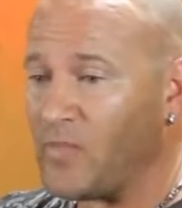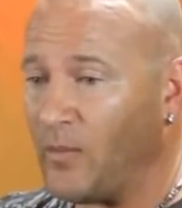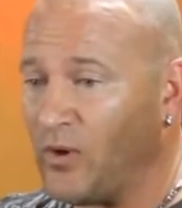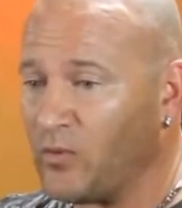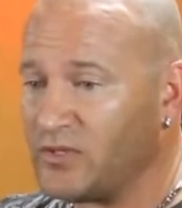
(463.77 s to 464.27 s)

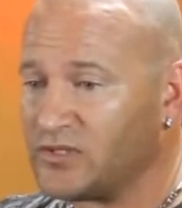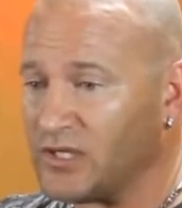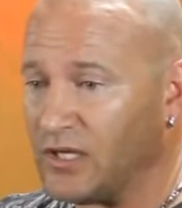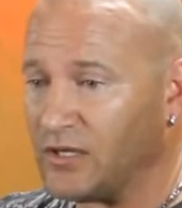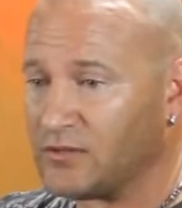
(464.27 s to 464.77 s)
I'm always
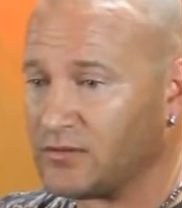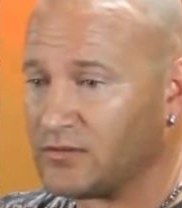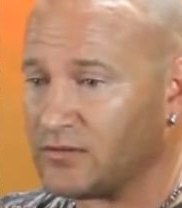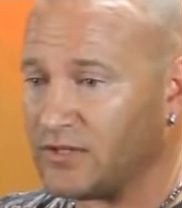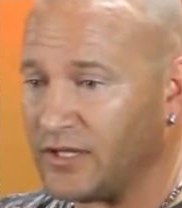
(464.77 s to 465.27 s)

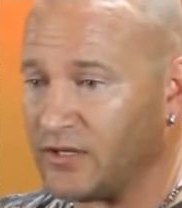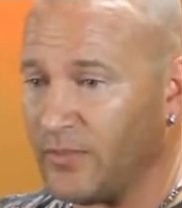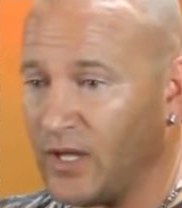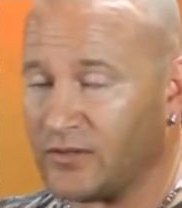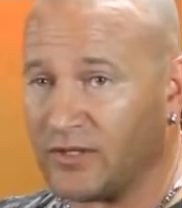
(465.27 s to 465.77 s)
thinking
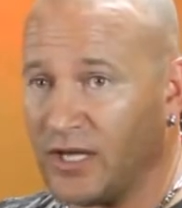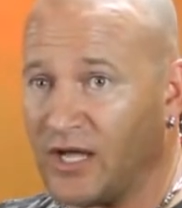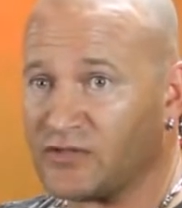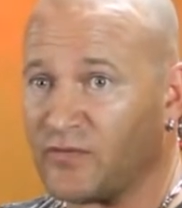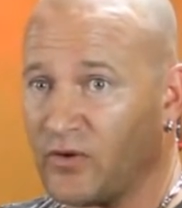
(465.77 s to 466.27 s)
about the
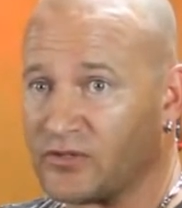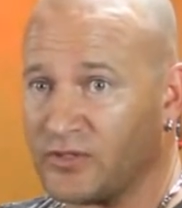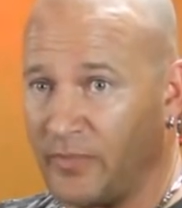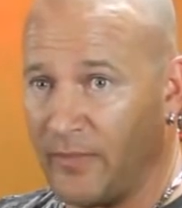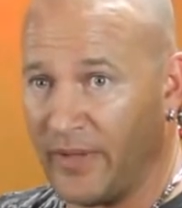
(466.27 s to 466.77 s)
guys
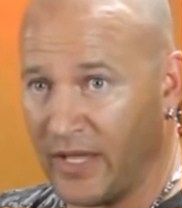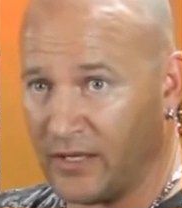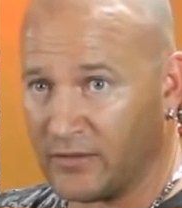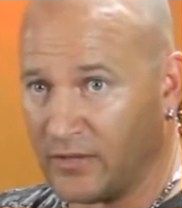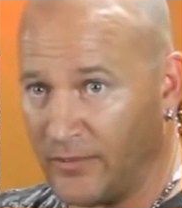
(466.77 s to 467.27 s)
first in my
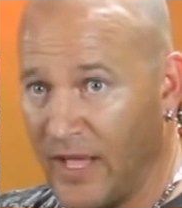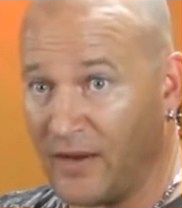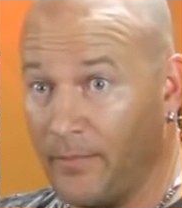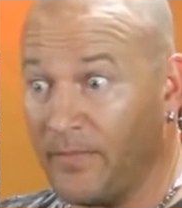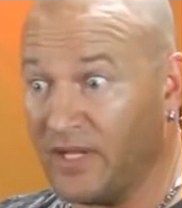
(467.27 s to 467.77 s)
band. I'm not
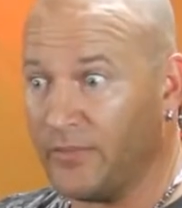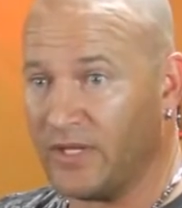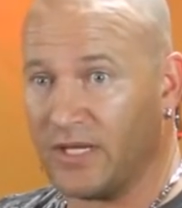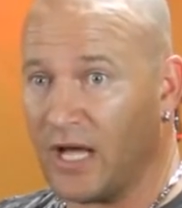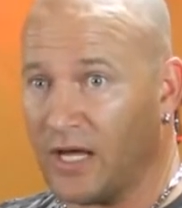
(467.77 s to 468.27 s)
a
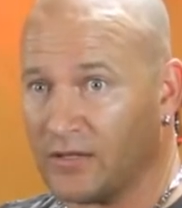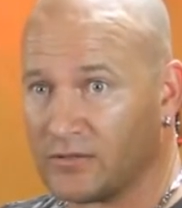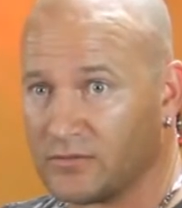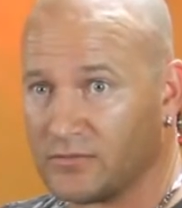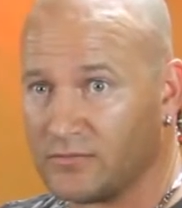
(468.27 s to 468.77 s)
me guy,
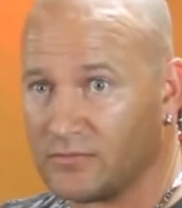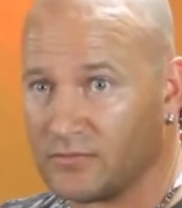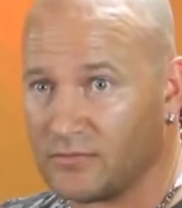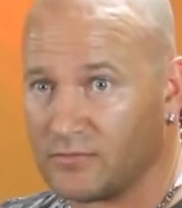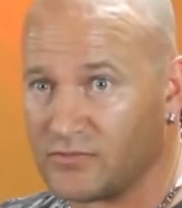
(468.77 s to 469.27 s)

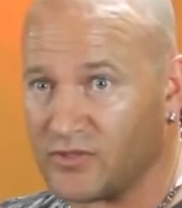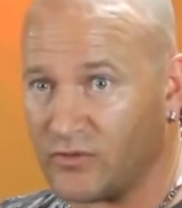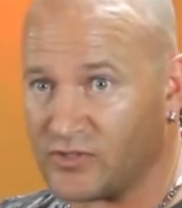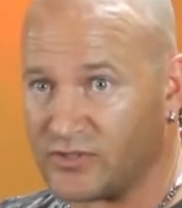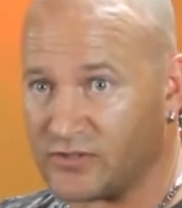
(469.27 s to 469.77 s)

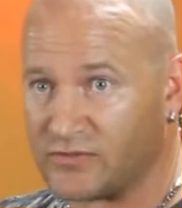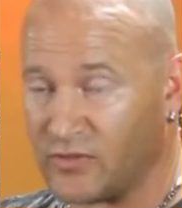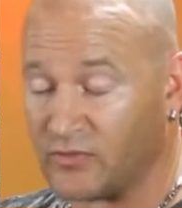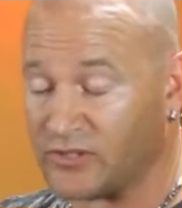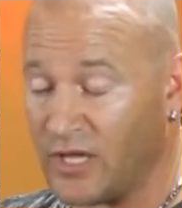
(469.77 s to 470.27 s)
so
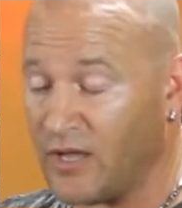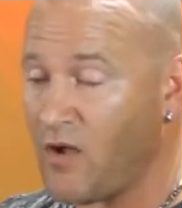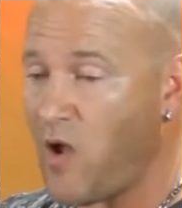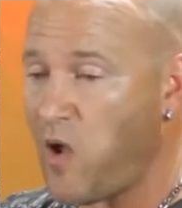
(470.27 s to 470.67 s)
to say.